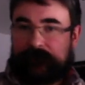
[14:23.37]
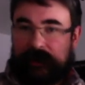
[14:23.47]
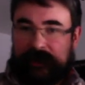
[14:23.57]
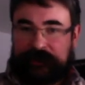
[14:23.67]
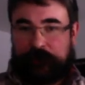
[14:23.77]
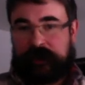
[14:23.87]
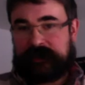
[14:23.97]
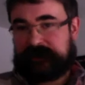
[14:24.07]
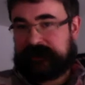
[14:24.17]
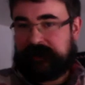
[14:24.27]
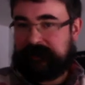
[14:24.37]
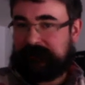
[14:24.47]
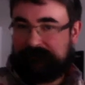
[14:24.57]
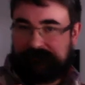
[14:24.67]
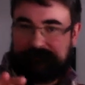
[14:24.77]
As a way to kind
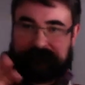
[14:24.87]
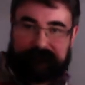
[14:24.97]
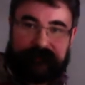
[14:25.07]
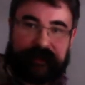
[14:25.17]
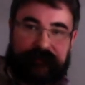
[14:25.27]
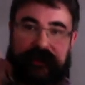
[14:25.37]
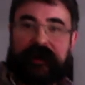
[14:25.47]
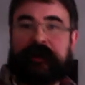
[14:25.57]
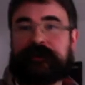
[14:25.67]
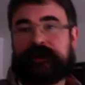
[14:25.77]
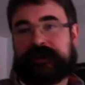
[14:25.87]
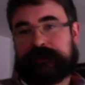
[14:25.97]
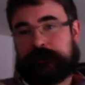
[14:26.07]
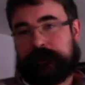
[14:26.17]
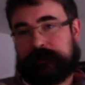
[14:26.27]
of give contrast
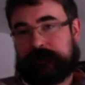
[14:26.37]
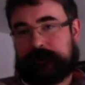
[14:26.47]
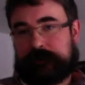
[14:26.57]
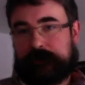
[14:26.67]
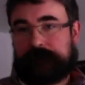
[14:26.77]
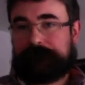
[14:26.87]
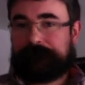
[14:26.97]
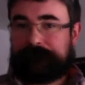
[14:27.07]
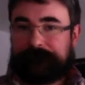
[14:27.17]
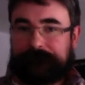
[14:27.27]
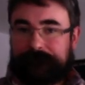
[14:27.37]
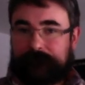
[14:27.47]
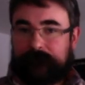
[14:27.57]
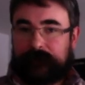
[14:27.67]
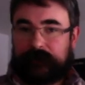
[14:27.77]
to what they're doing.
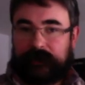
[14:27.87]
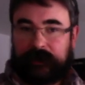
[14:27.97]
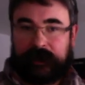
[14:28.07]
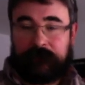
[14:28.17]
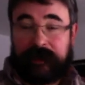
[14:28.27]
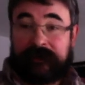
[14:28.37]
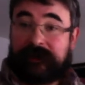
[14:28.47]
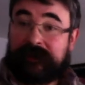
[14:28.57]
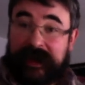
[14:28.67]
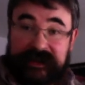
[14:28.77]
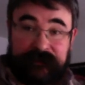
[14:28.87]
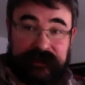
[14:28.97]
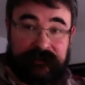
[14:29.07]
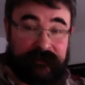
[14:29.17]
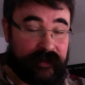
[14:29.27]
And the last
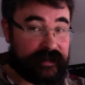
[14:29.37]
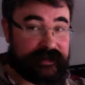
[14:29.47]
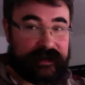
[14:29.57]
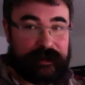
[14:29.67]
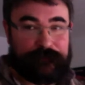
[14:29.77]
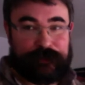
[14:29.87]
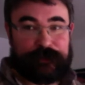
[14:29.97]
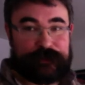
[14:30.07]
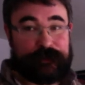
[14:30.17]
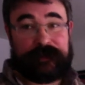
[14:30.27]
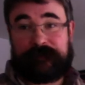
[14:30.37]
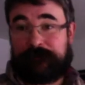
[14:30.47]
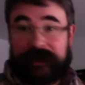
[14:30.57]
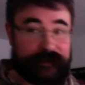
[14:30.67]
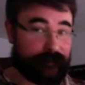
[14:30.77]
piece of advice I have for you is really the
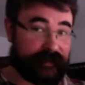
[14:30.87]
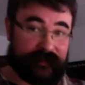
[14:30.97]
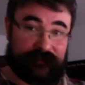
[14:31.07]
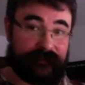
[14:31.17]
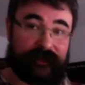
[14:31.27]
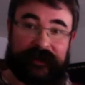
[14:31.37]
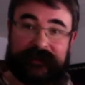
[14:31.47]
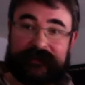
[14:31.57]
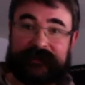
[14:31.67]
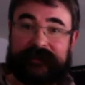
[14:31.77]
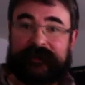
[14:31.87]
best piece of advice.